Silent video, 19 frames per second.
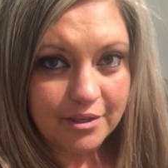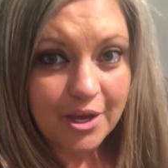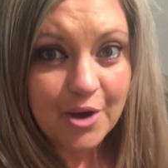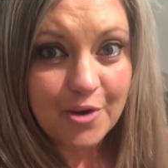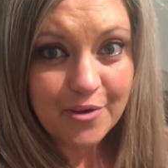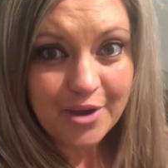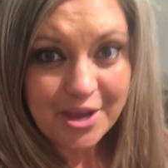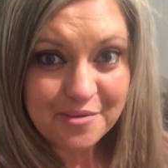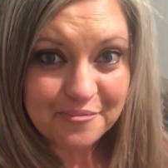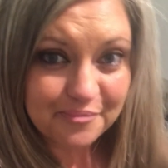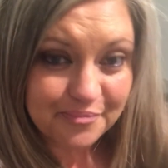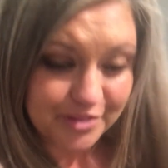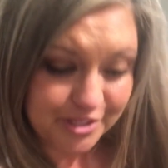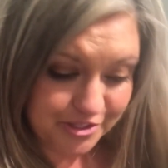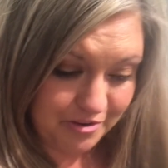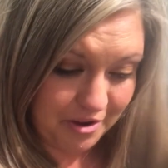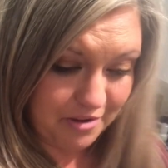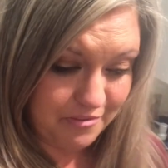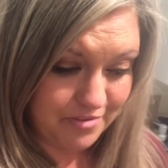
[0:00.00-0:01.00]
Okay,
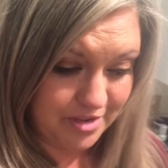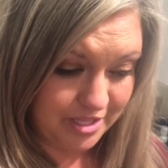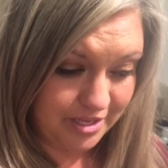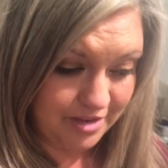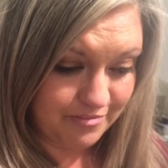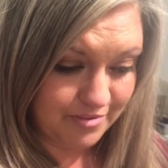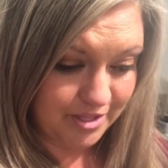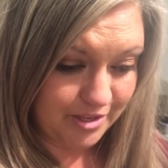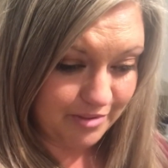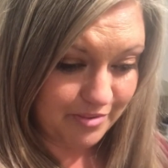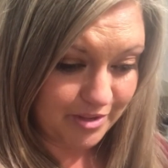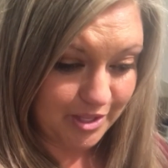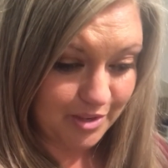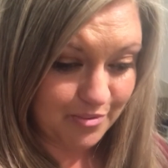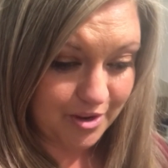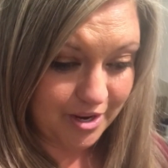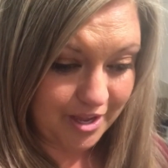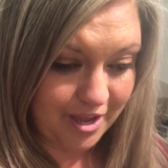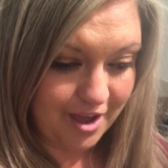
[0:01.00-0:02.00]
so I really
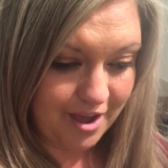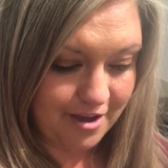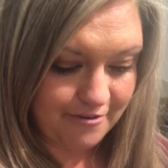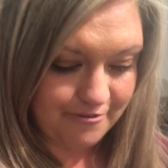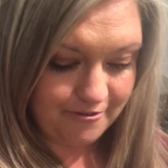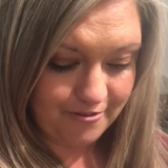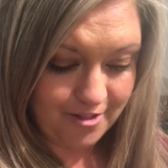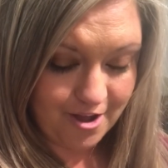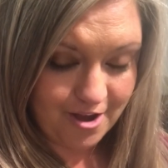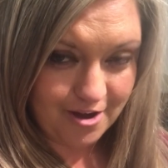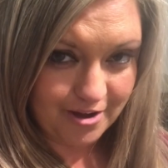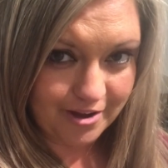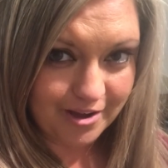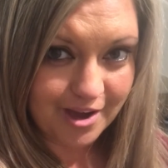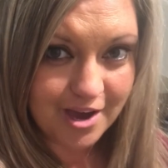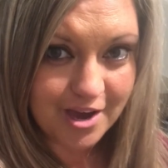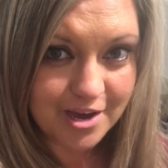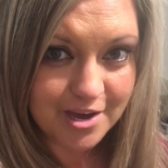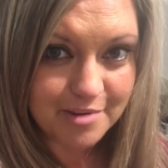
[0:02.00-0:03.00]
want to get a vlog
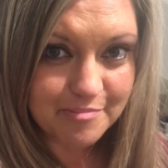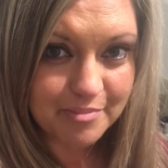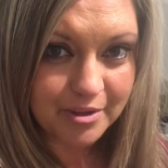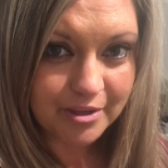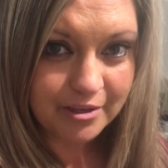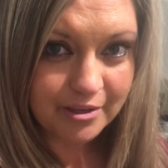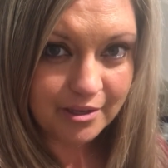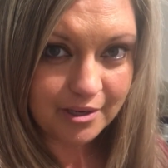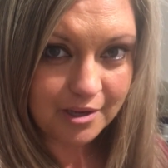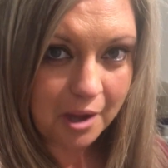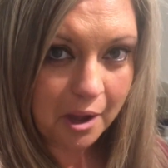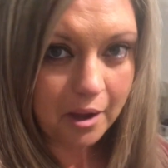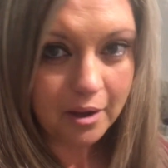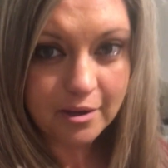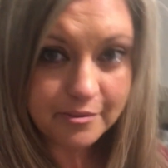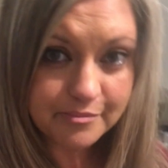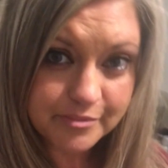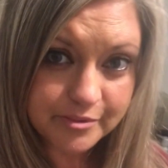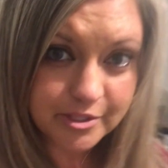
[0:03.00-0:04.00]
up
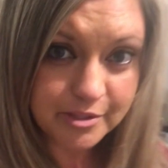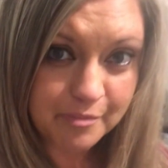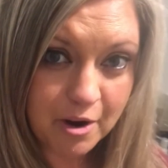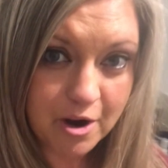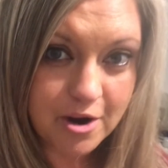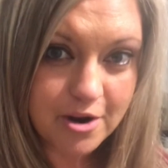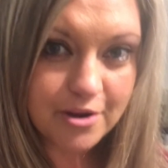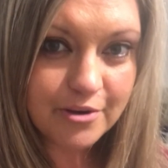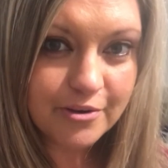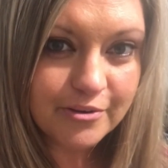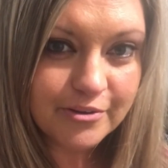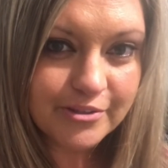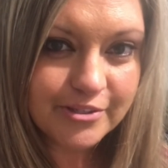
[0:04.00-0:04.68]
tomorrow.